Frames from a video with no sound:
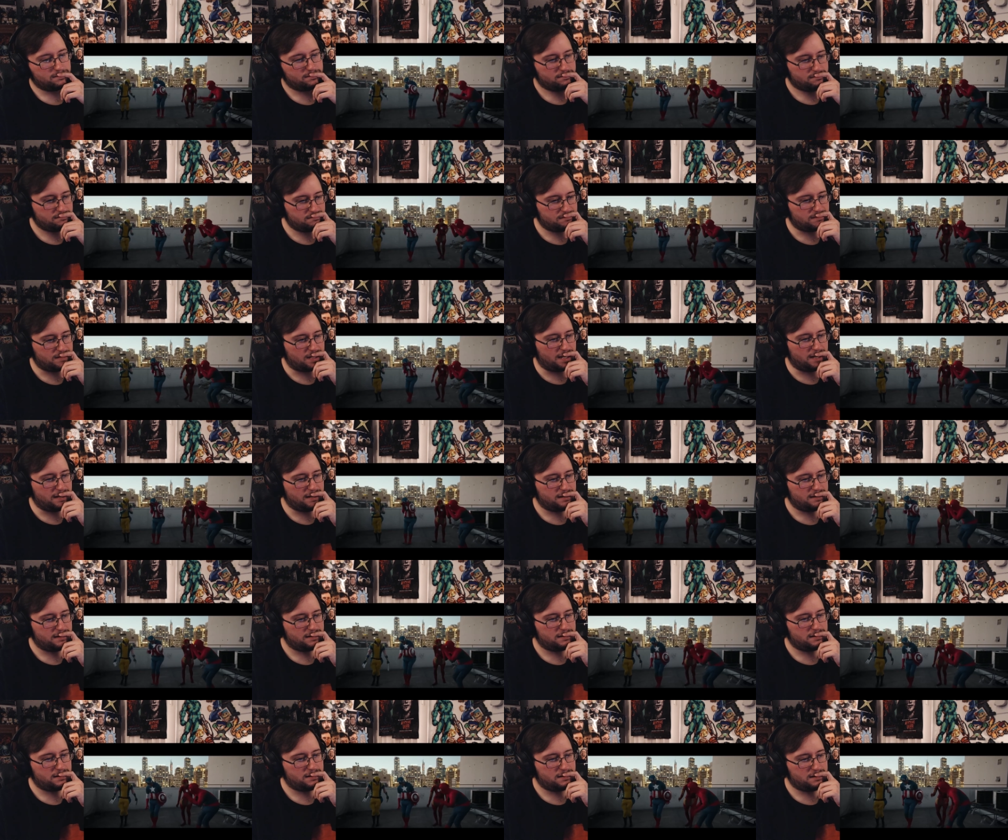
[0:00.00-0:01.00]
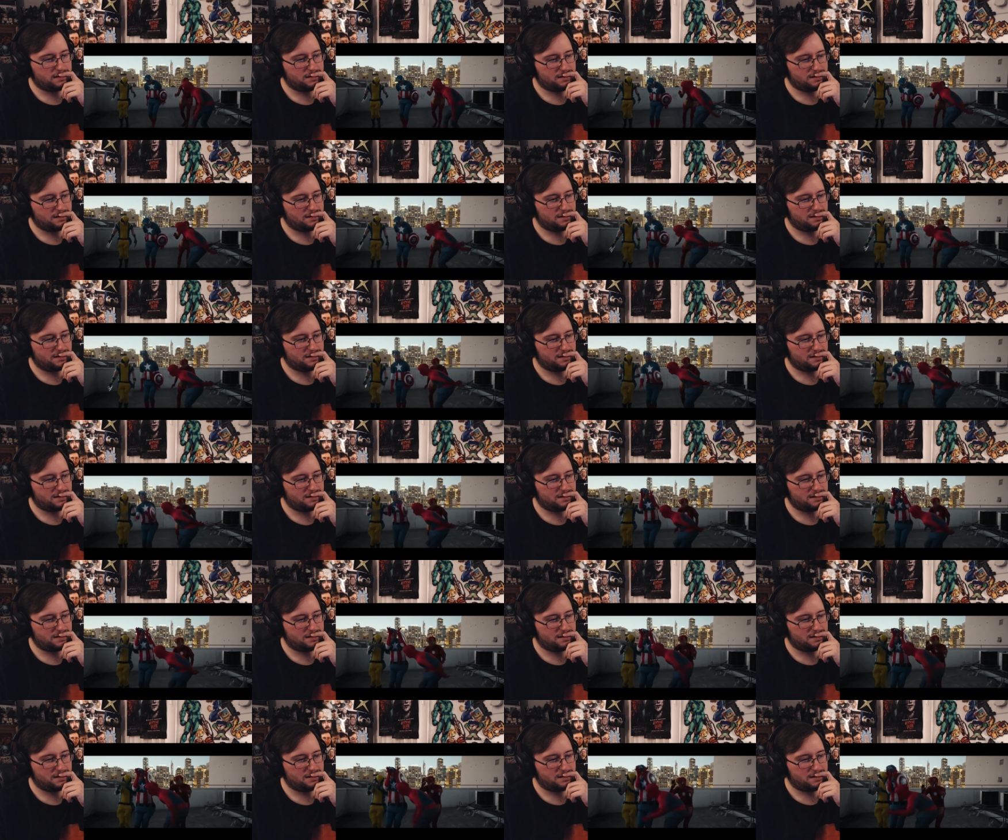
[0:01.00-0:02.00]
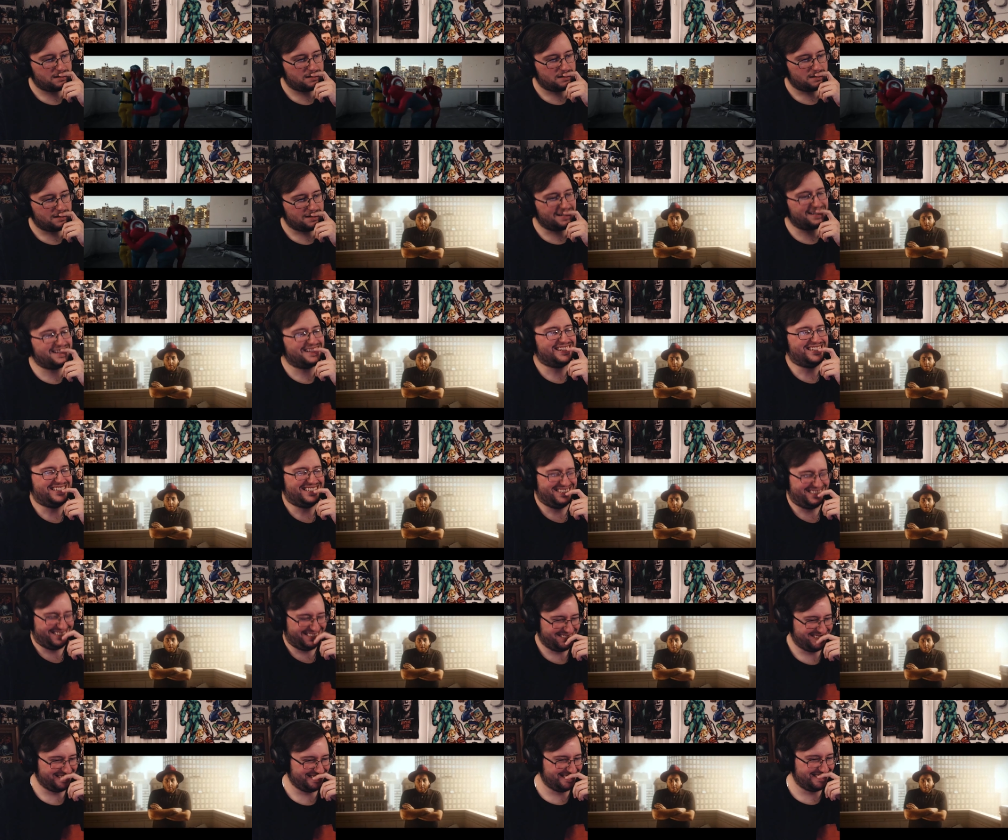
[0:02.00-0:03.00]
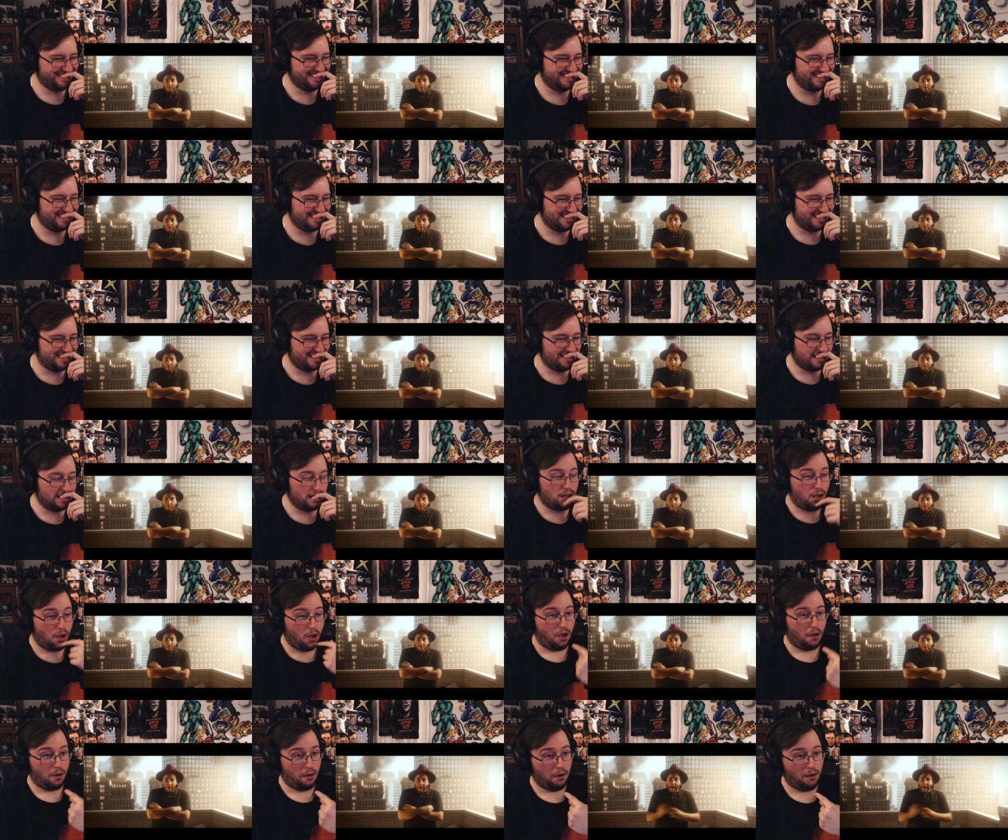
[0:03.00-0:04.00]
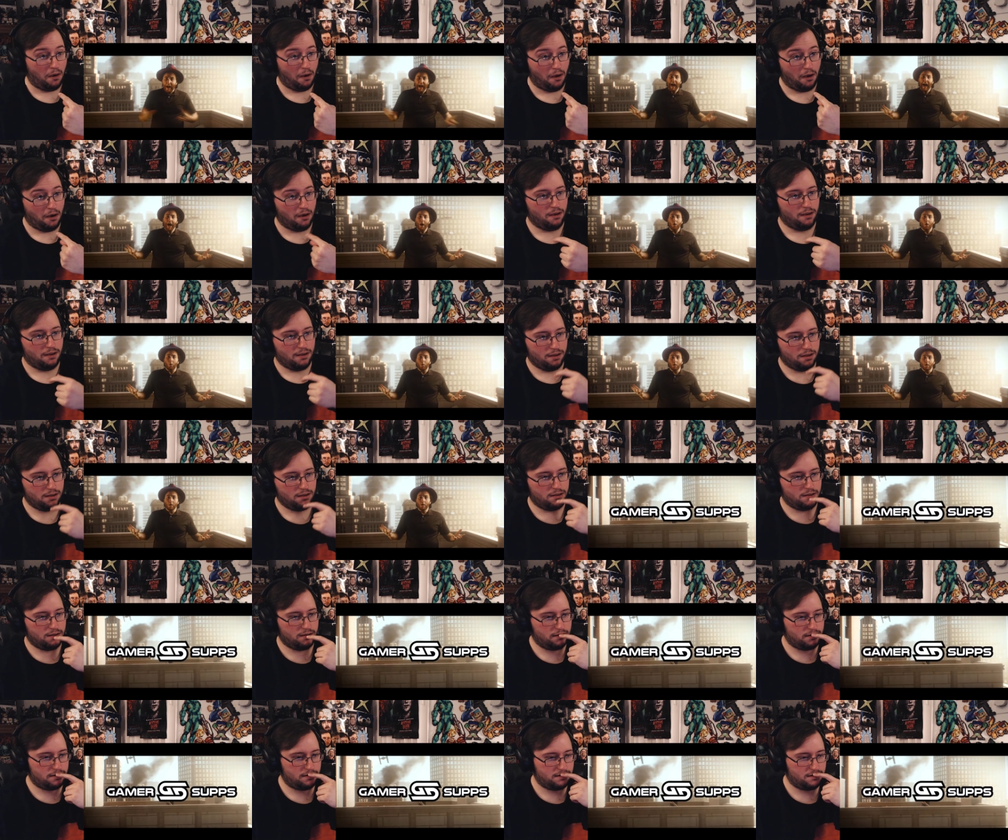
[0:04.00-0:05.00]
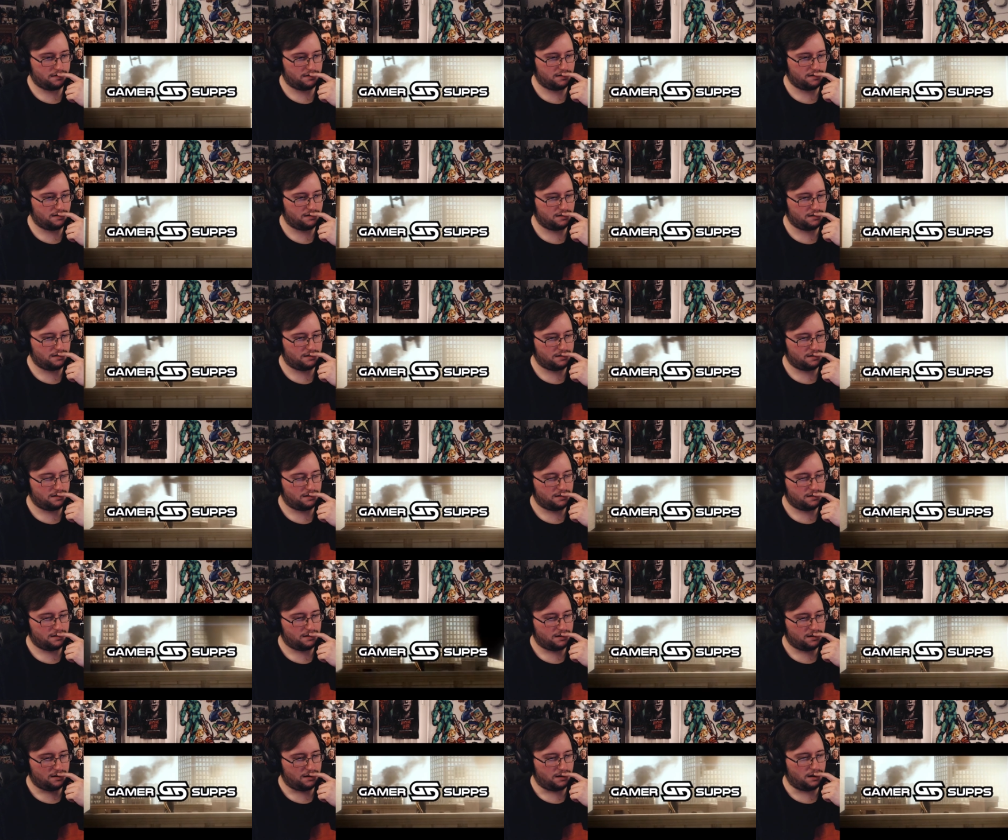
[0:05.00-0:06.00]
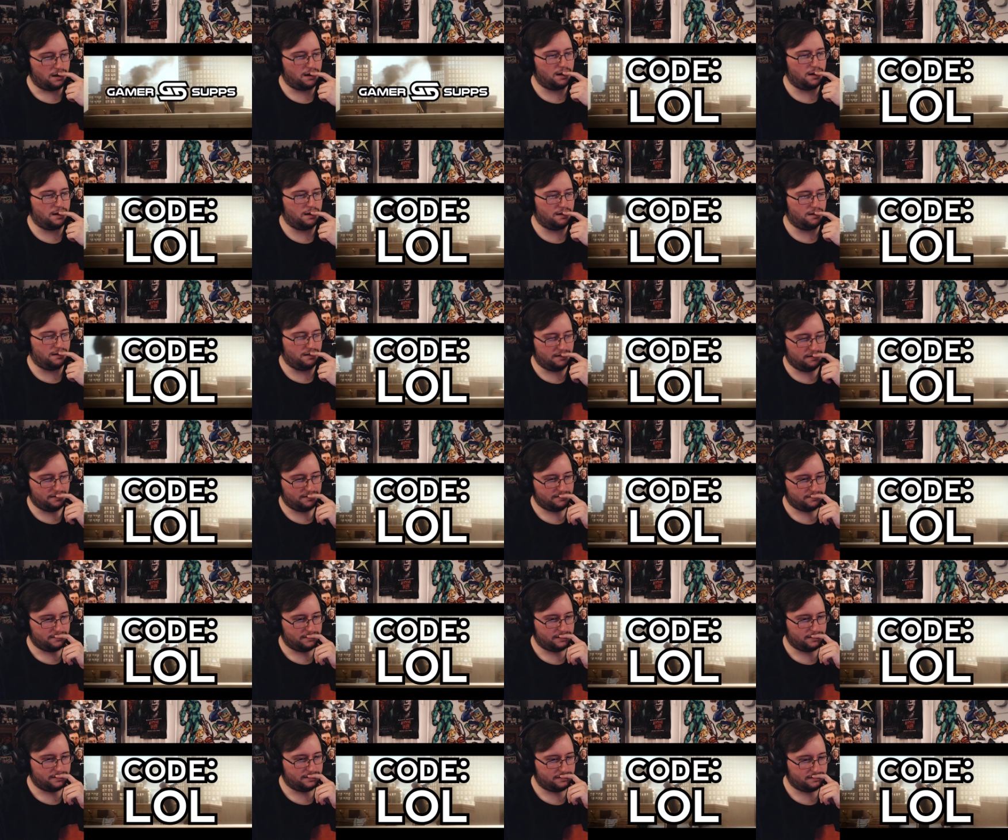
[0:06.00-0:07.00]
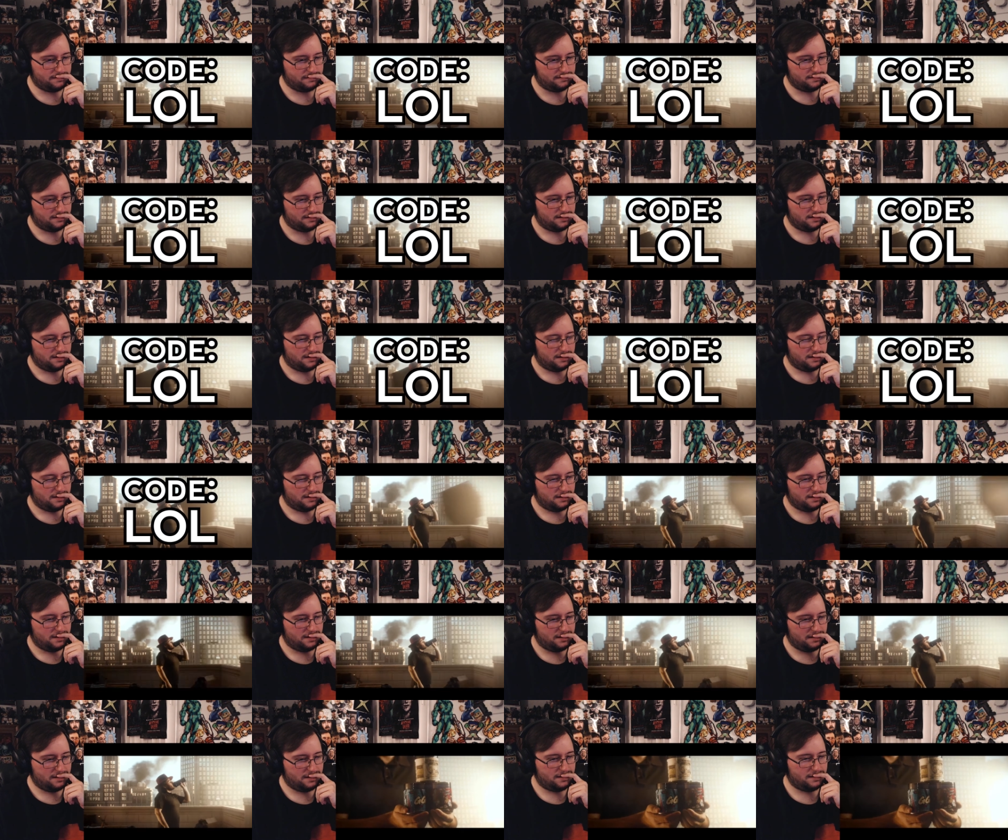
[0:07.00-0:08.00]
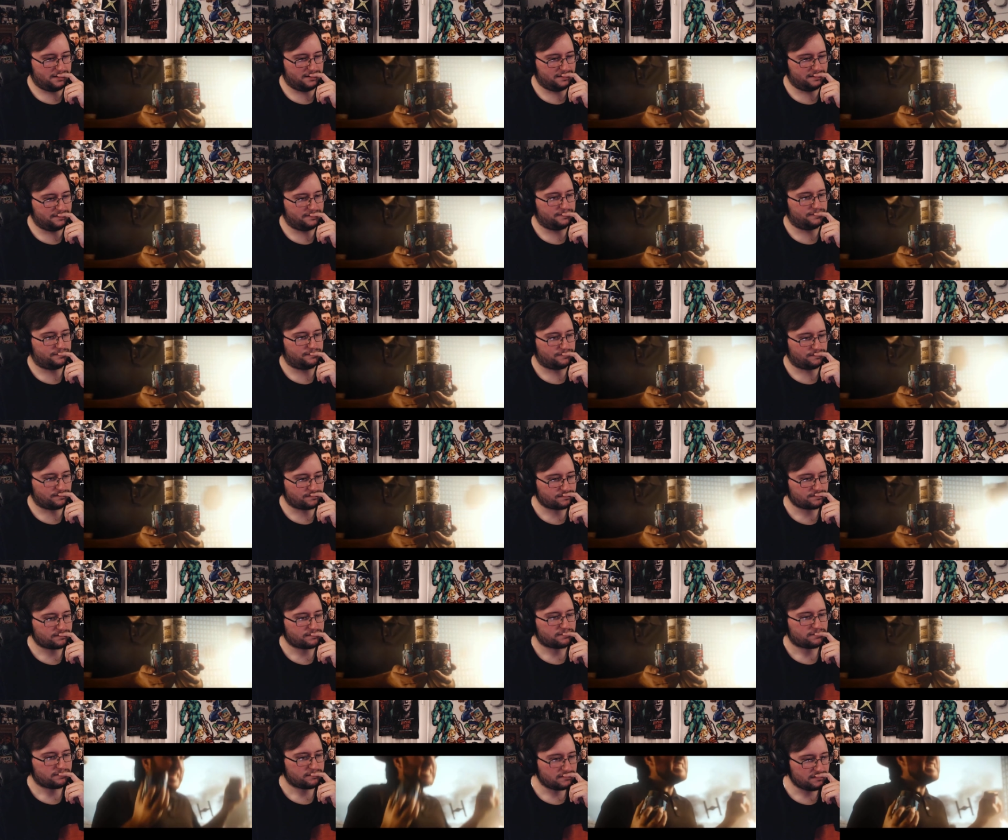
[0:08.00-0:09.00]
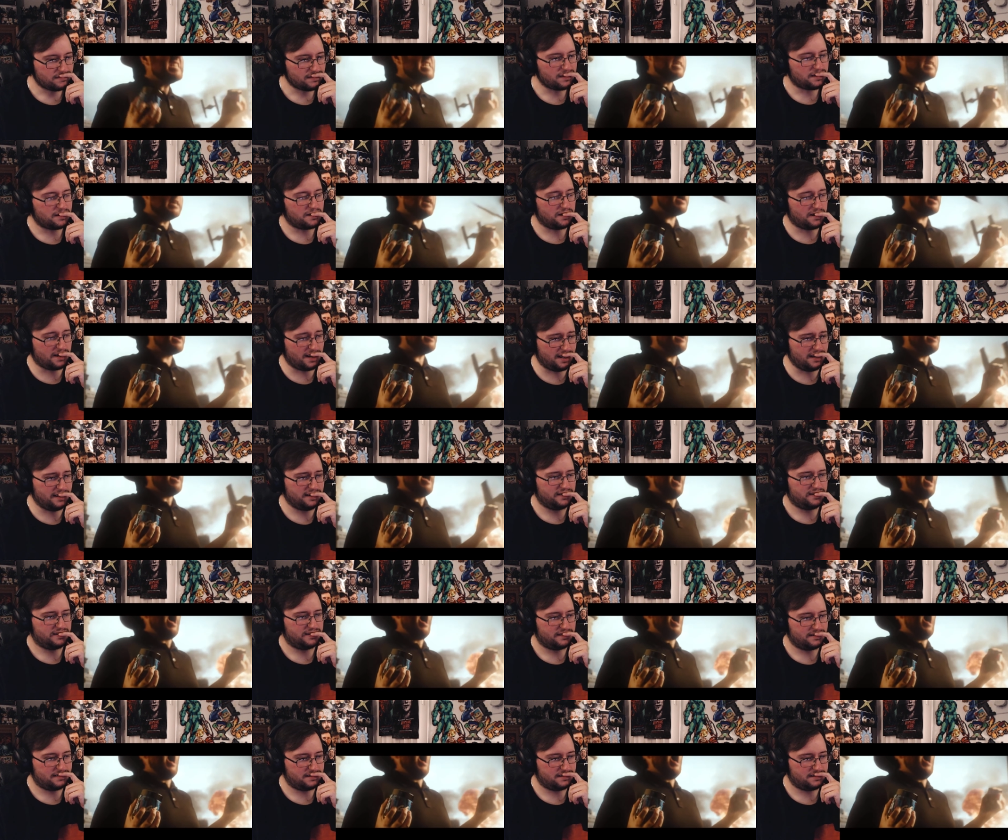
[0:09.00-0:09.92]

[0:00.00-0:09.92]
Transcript: This yeah. calls for the Avengers and you. How? By buying gamer oh. subs using code LOL. Gamer subs will give you okay. a burst of